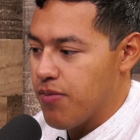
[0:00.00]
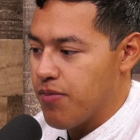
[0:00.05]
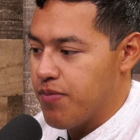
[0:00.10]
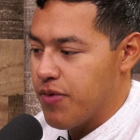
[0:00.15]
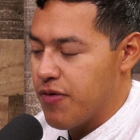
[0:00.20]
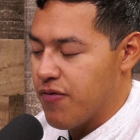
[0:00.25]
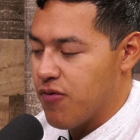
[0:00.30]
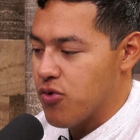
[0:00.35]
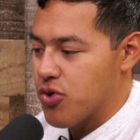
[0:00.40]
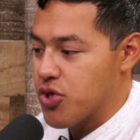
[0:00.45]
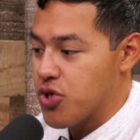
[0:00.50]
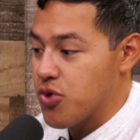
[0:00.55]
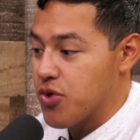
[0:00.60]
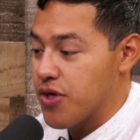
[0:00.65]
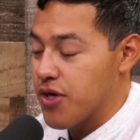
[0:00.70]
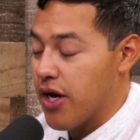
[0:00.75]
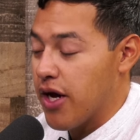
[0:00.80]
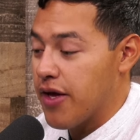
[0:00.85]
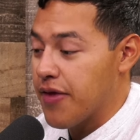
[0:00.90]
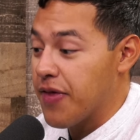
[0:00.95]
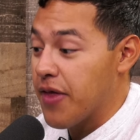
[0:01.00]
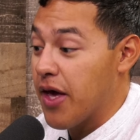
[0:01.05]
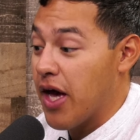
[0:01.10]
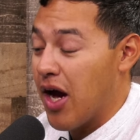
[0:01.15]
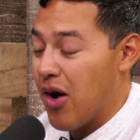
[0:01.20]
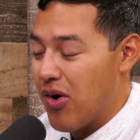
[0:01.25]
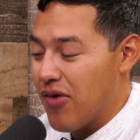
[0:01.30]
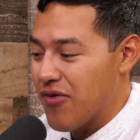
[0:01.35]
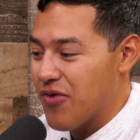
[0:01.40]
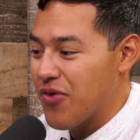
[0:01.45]
before the shooting.
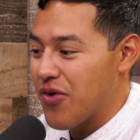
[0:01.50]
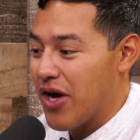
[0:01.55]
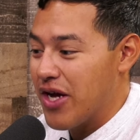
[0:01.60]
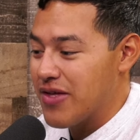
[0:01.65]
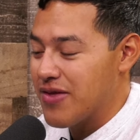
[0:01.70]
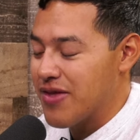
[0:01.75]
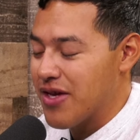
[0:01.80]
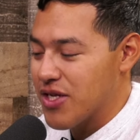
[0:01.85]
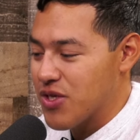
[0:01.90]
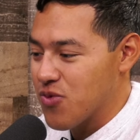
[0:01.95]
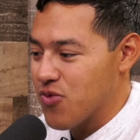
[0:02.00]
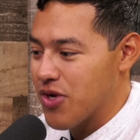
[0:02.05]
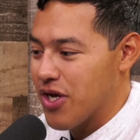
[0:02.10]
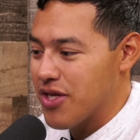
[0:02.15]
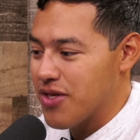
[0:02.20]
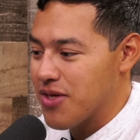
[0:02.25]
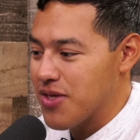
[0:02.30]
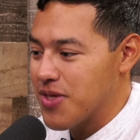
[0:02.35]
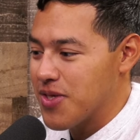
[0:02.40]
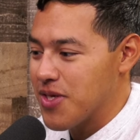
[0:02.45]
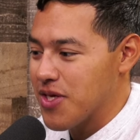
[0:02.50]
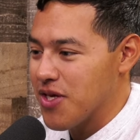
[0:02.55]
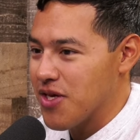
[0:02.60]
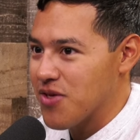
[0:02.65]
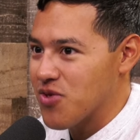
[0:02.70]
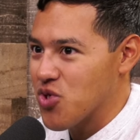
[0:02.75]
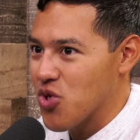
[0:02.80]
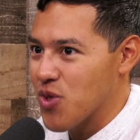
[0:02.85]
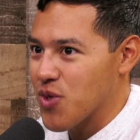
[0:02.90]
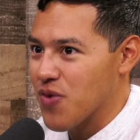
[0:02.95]
However, that's when I did see
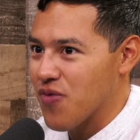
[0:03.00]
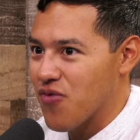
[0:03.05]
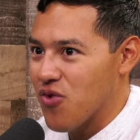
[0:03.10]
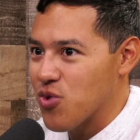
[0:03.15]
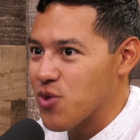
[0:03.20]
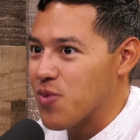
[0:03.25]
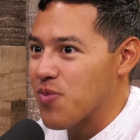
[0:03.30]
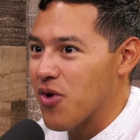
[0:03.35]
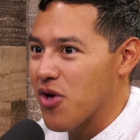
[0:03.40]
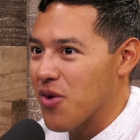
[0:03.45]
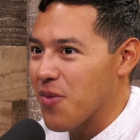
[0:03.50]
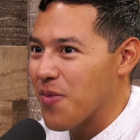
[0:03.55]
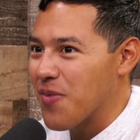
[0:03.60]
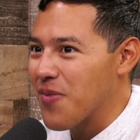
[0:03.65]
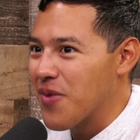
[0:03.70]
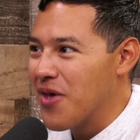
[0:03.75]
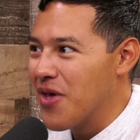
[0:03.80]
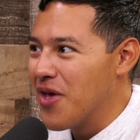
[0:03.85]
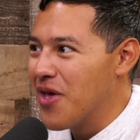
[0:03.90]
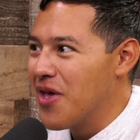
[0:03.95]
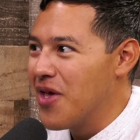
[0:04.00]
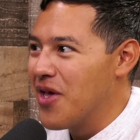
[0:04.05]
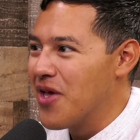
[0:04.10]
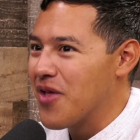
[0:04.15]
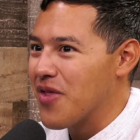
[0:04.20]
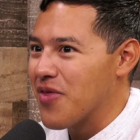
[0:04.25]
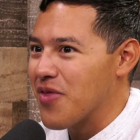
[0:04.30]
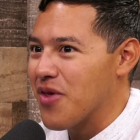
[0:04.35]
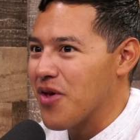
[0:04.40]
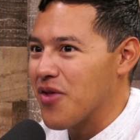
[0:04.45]
Joseph Rosenbaum,
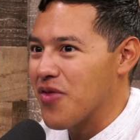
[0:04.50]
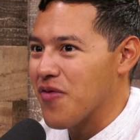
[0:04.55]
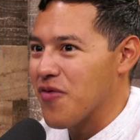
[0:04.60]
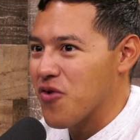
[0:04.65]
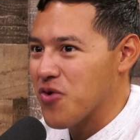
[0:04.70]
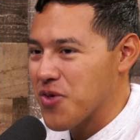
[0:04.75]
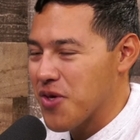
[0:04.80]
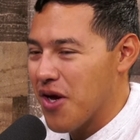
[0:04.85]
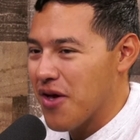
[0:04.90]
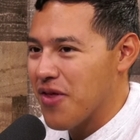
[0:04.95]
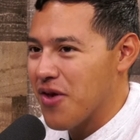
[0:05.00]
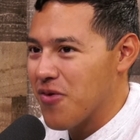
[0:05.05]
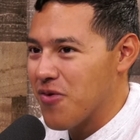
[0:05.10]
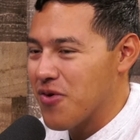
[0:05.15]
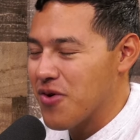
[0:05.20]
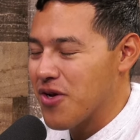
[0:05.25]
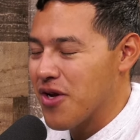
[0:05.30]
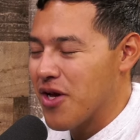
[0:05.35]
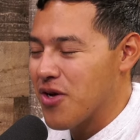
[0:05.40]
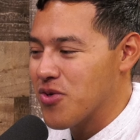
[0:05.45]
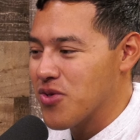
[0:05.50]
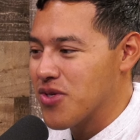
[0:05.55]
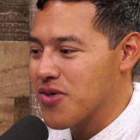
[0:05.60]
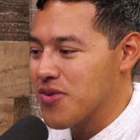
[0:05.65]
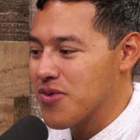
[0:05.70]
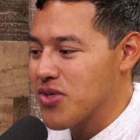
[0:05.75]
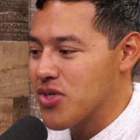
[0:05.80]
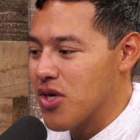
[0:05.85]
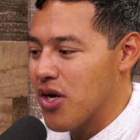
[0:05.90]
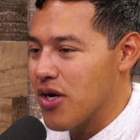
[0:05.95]
the first guy that Rittenhouse
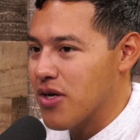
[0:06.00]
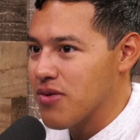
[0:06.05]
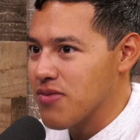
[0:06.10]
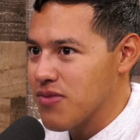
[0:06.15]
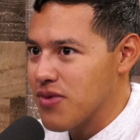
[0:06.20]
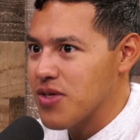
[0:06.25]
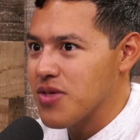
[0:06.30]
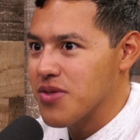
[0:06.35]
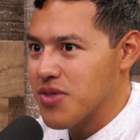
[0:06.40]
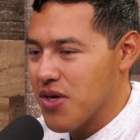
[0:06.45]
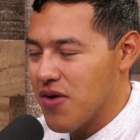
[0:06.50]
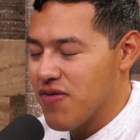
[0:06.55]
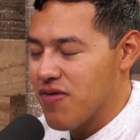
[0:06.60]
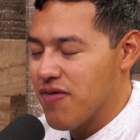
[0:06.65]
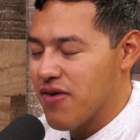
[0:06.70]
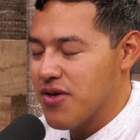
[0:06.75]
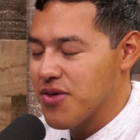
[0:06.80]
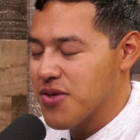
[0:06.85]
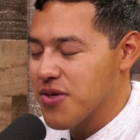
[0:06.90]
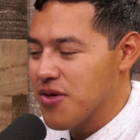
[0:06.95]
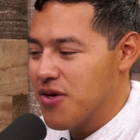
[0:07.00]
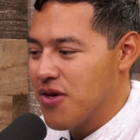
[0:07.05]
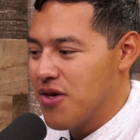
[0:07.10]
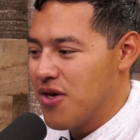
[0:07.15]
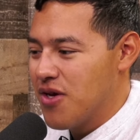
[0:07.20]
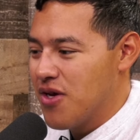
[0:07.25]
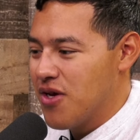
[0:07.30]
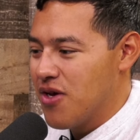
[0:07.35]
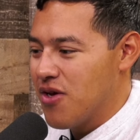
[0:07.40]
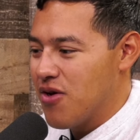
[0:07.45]
shot in self-defense.
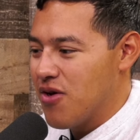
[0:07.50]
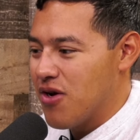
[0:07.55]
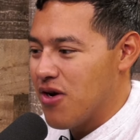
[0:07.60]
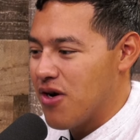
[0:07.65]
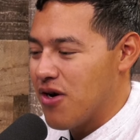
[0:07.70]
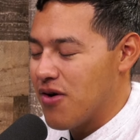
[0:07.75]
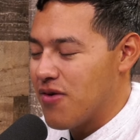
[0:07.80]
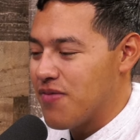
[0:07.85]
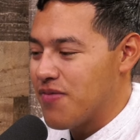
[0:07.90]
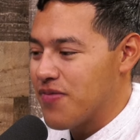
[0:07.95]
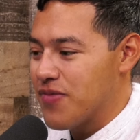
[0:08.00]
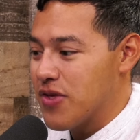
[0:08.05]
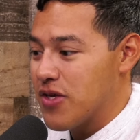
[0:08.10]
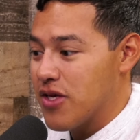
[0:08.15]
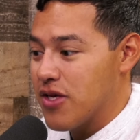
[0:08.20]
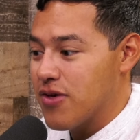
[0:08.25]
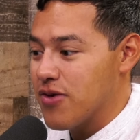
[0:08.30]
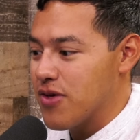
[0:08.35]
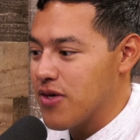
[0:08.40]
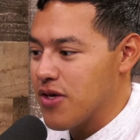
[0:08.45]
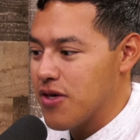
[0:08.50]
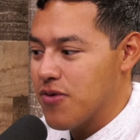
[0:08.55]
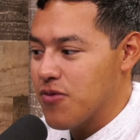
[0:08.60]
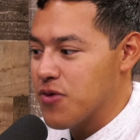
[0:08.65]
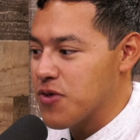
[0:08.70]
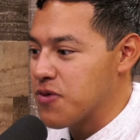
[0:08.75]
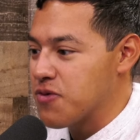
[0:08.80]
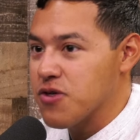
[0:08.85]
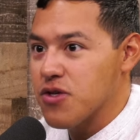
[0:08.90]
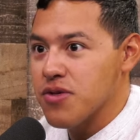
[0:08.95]
He
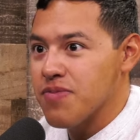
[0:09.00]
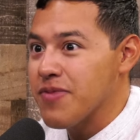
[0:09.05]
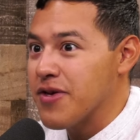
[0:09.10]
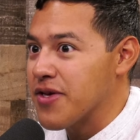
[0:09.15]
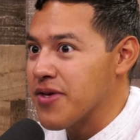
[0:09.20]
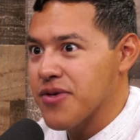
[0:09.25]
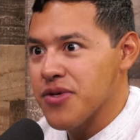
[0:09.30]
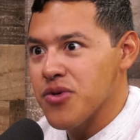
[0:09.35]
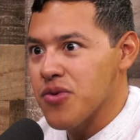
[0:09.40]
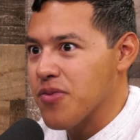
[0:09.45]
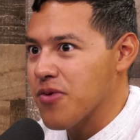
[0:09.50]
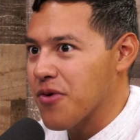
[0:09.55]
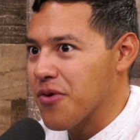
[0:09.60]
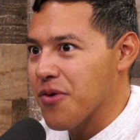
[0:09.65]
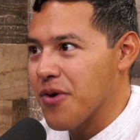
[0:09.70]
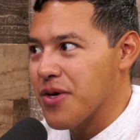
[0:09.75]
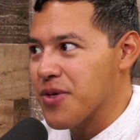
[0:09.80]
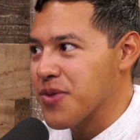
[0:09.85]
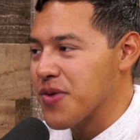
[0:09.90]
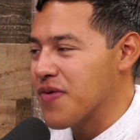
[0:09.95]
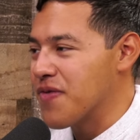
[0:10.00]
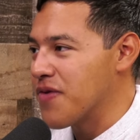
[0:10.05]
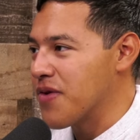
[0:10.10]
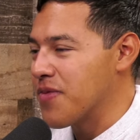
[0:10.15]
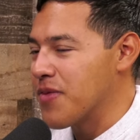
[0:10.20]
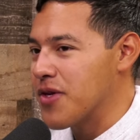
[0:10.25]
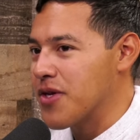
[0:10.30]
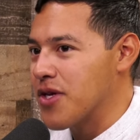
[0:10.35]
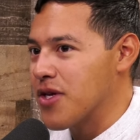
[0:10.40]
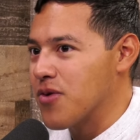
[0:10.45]
was just being super aggressive. I
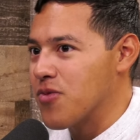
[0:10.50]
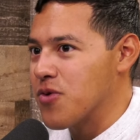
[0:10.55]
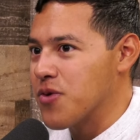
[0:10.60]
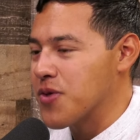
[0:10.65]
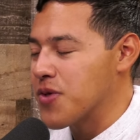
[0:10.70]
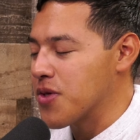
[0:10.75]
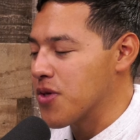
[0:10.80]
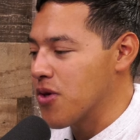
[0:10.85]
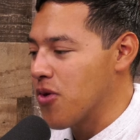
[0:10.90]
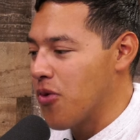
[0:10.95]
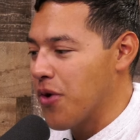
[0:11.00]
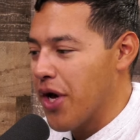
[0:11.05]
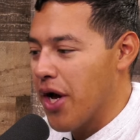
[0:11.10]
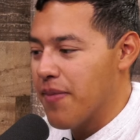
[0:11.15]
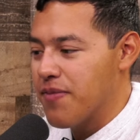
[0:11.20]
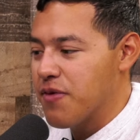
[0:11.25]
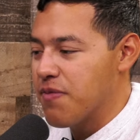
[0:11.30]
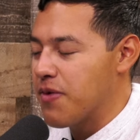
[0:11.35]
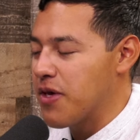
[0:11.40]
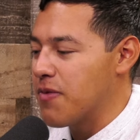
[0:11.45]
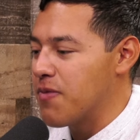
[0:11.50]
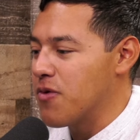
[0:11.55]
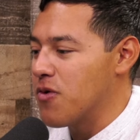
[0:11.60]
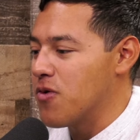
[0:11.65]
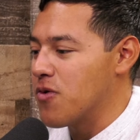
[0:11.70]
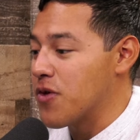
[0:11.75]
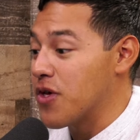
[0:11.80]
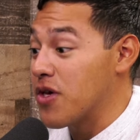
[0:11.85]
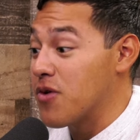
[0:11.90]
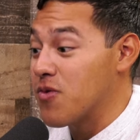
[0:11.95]
mean, he was going up to
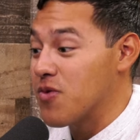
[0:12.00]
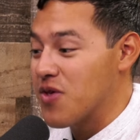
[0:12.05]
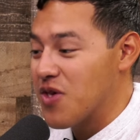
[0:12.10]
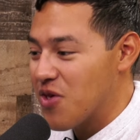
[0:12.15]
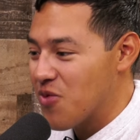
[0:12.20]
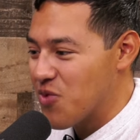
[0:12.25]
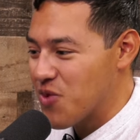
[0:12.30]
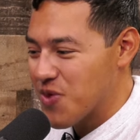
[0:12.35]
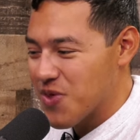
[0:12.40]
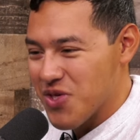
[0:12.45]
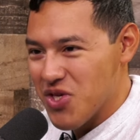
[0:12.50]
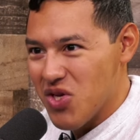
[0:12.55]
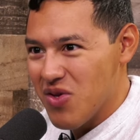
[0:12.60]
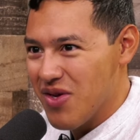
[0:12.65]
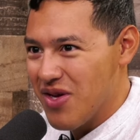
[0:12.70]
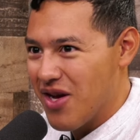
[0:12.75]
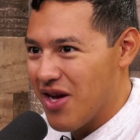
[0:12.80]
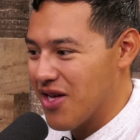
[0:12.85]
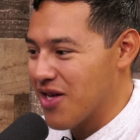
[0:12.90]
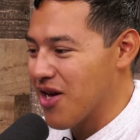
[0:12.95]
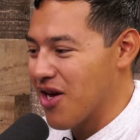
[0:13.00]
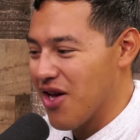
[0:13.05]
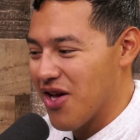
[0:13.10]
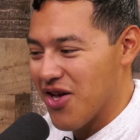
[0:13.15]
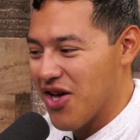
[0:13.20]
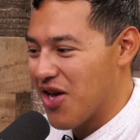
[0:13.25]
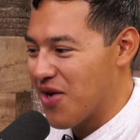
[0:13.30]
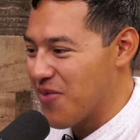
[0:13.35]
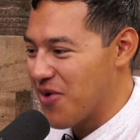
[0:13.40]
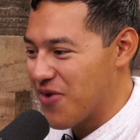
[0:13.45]
people. He was, I
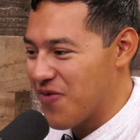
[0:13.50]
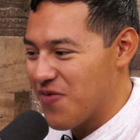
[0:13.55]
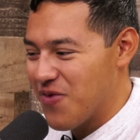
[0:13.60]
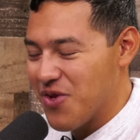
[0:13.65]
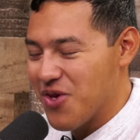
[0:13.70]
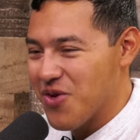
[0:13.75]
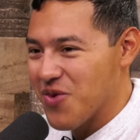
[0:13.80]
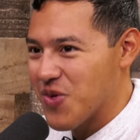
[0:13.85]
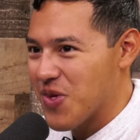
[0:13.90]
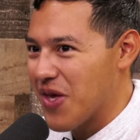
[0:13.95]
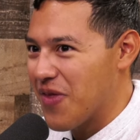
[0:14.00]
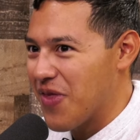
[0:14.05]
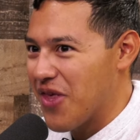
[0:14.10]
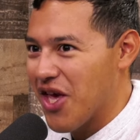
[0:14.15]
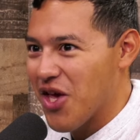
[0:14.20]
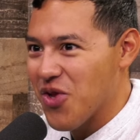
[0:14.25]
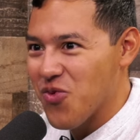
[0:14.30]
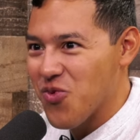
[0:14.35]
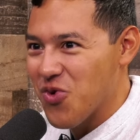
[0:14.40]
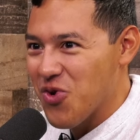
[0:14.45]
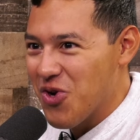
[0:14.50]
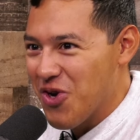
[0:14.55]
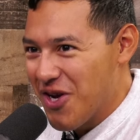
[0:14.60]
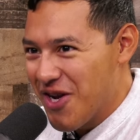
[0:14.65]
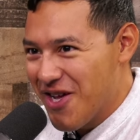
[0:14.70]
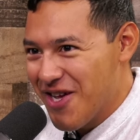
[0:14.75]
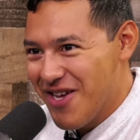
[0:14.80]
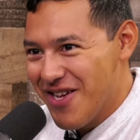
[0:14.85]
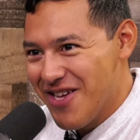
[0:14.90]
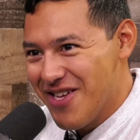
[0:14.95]
got him on a video saying the N-word,
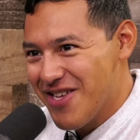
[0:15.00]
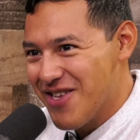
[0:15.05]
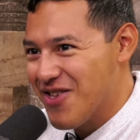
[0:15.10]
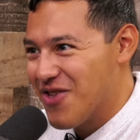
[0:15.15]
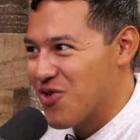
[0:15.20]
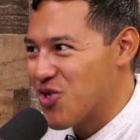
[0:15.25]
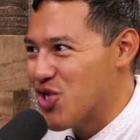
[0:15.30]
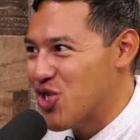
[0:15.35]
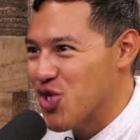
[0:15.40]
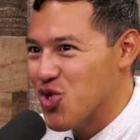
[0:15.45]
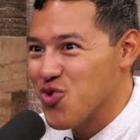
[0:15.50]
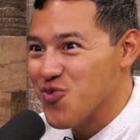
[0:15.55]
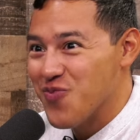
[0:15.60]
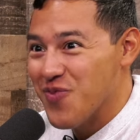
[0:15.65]
you know, shoot